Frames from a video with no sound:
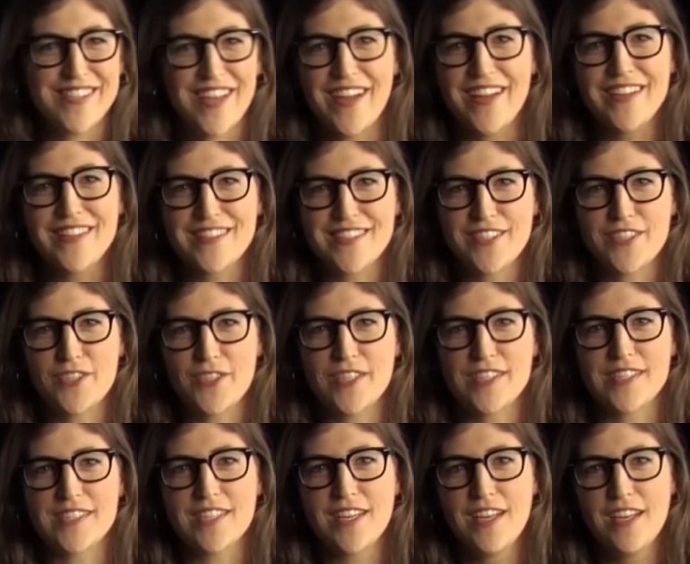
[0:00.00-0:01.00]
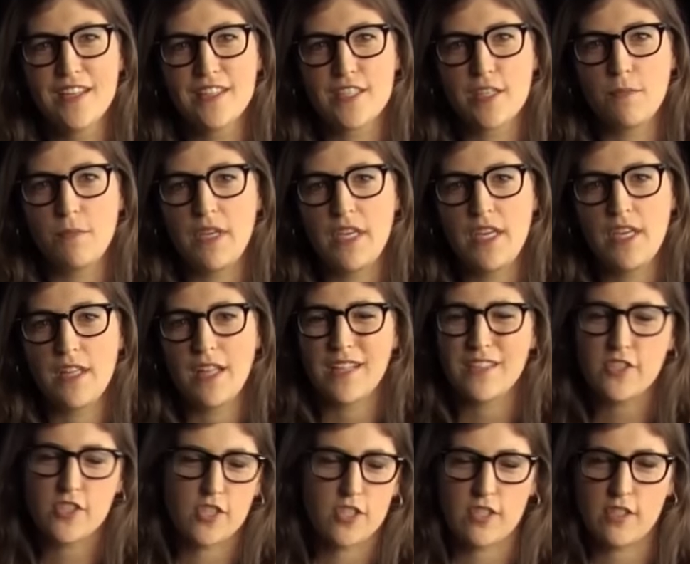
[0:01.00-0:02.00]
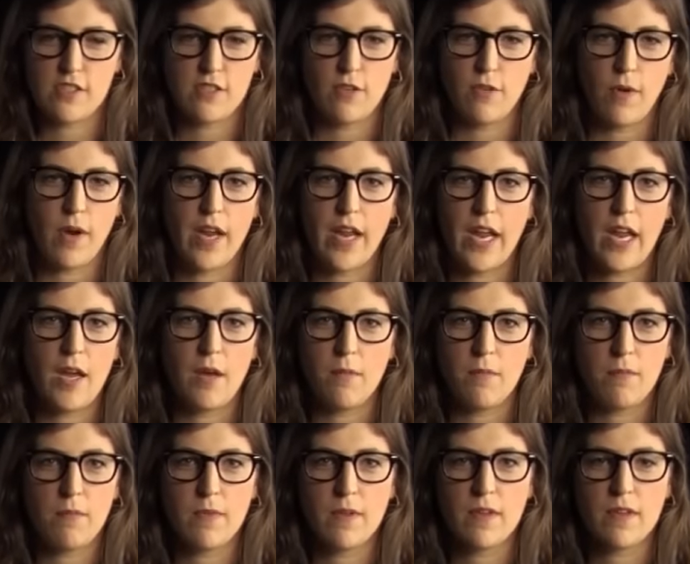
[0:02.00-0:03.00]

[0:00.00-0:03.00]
and science interest. To me, that's just who I am.